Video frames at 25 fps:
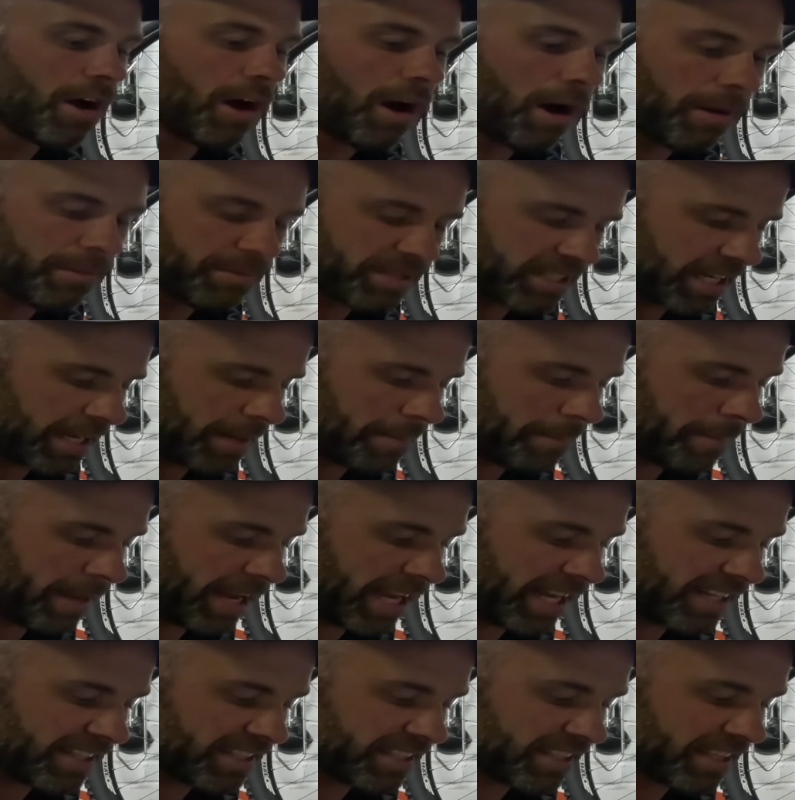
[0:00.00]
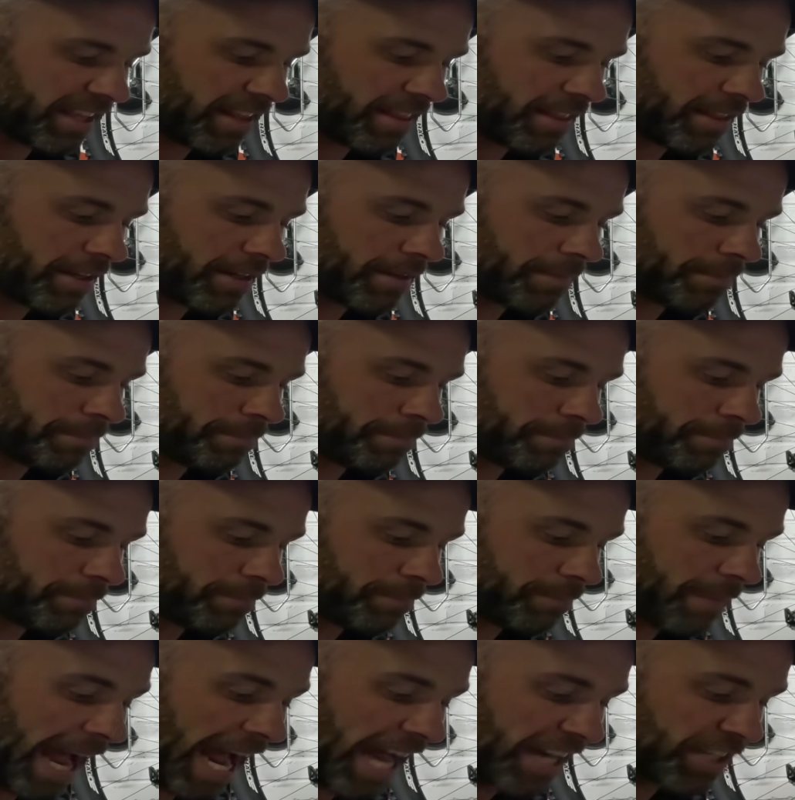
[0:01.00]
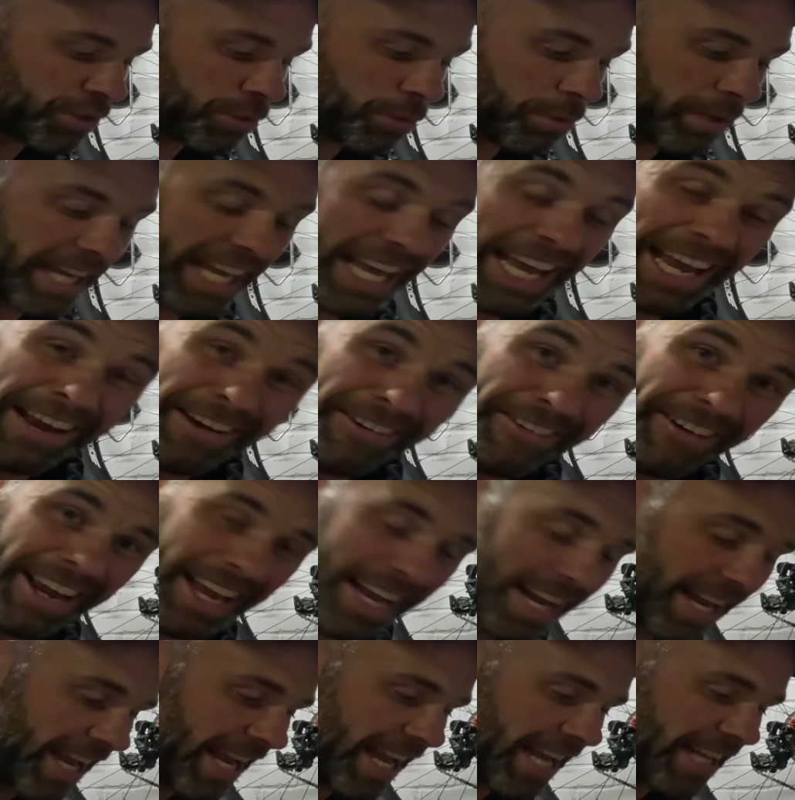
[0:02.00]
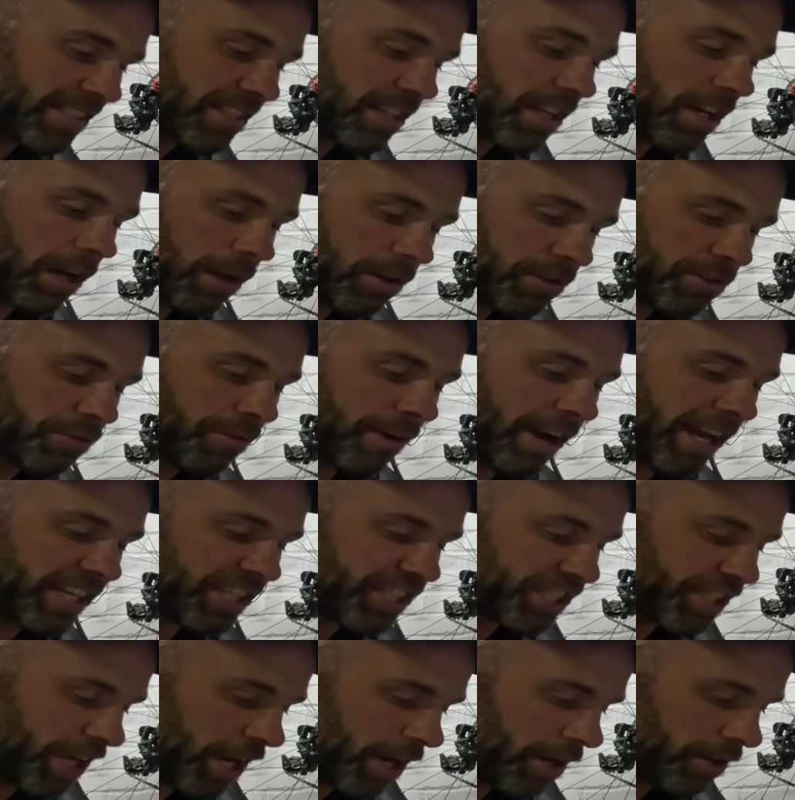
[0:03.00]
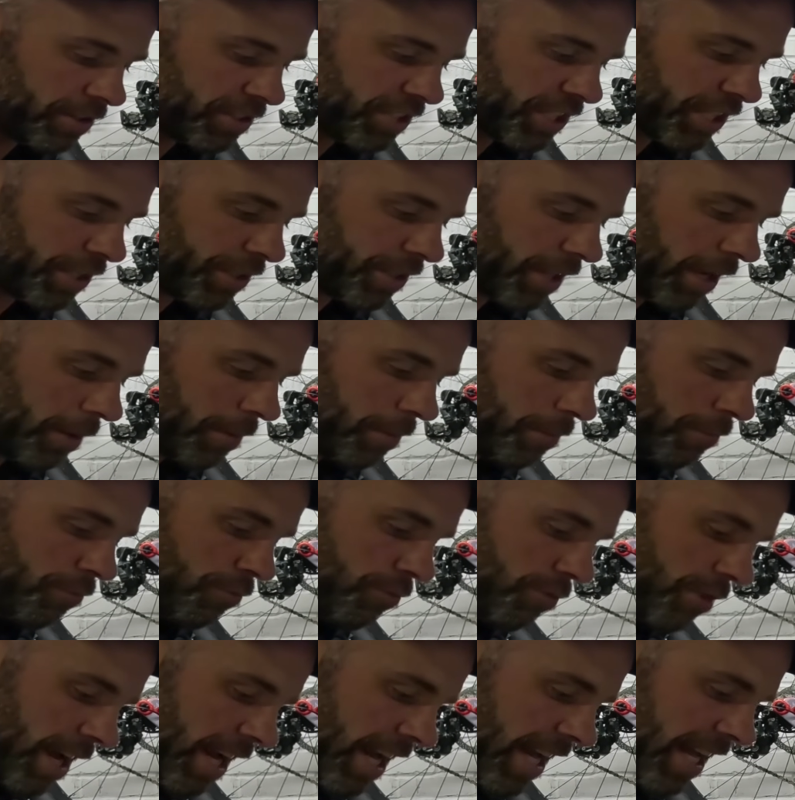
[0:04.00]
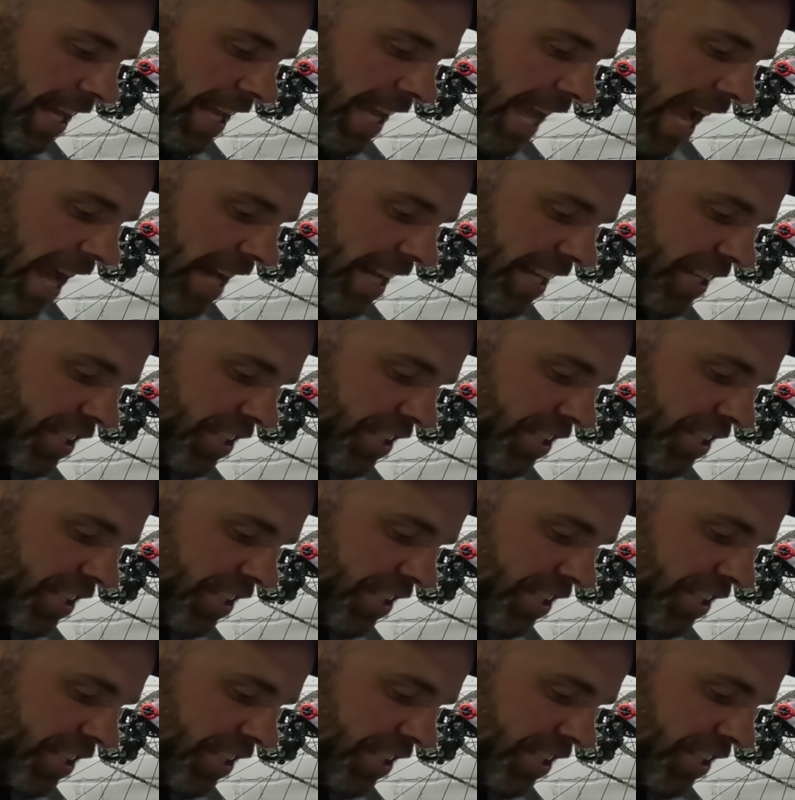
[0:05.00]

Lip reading: Obviously means that the actual gearing is close ratio, so you don't really get any